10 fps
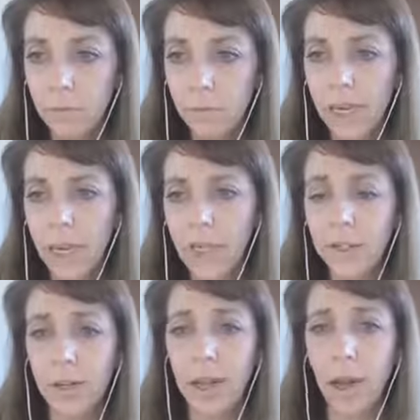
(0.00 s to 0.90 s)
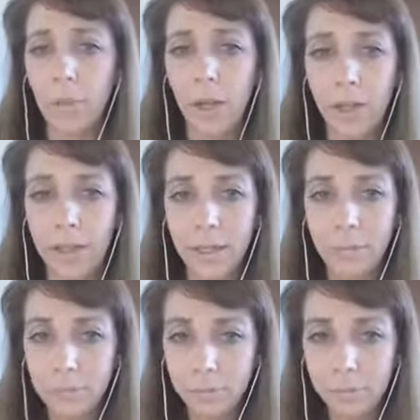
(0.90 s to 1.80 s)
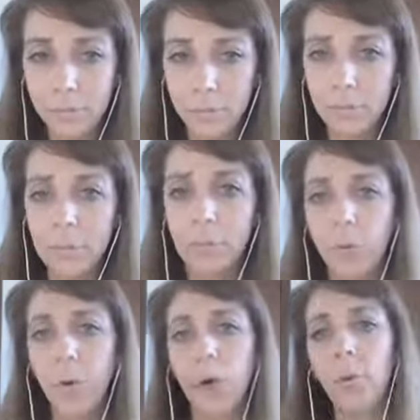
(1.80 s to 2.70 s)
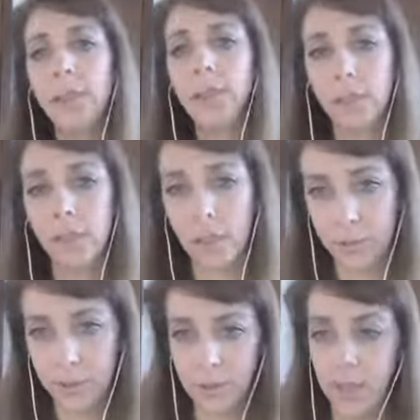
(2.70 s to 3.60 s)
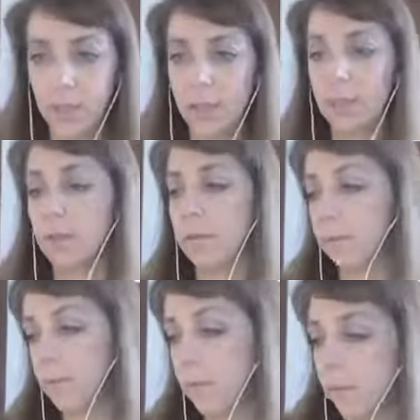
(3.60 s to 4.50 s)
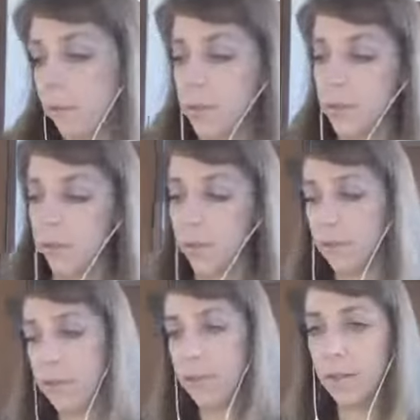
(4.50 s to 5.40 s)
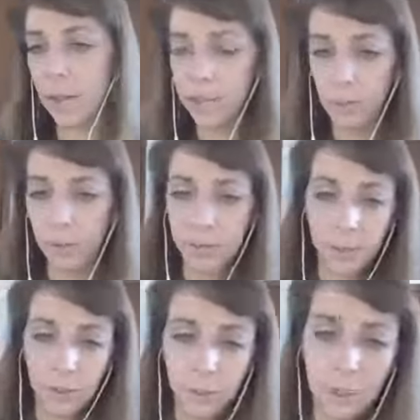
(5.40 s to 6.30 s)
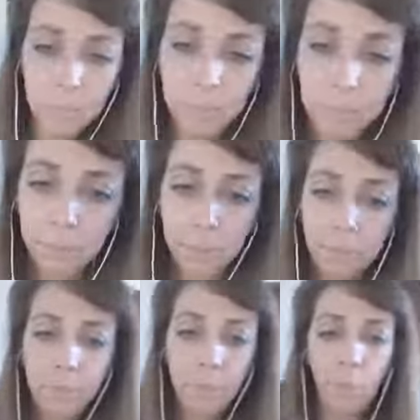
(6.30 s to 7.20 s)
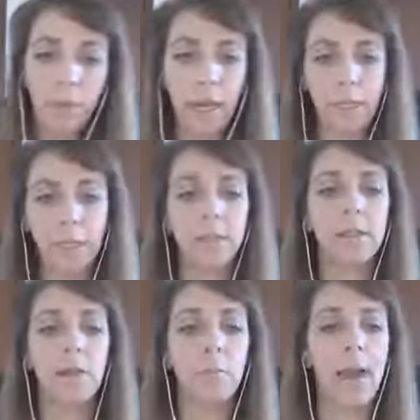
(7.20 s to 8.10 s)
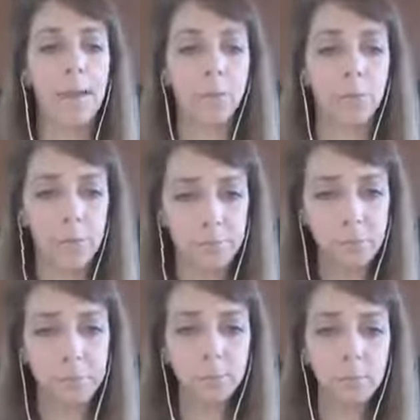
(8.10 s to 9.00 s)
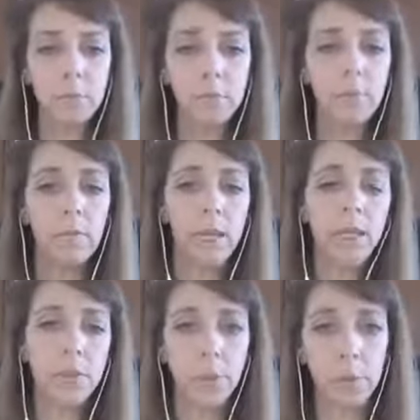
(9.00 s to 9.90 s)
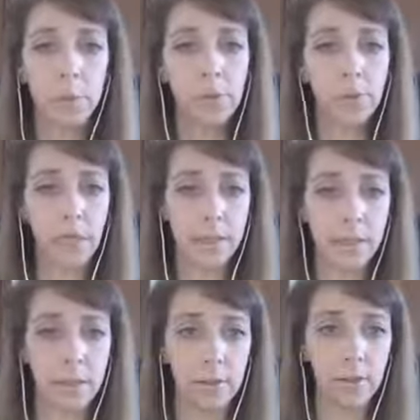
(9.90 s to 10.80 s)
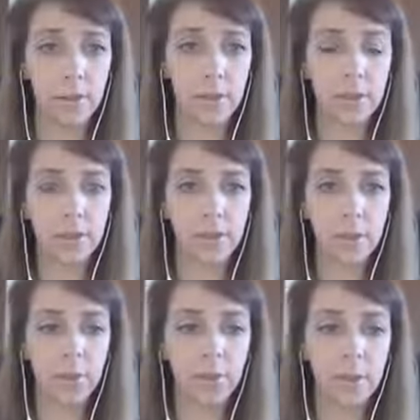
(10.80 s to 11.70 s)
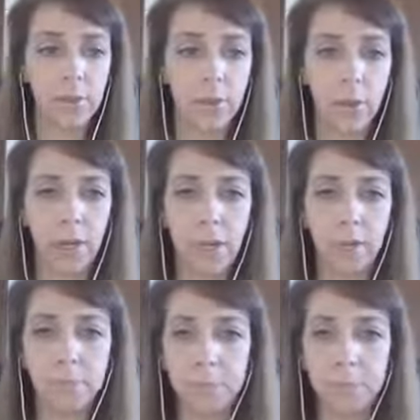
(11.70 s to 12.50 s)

I started out blogging before I went to e-commerce. And so it's not terribly new to me, but I need to come back to it and to improve a lot of skills. And so that's what I'm doing right now.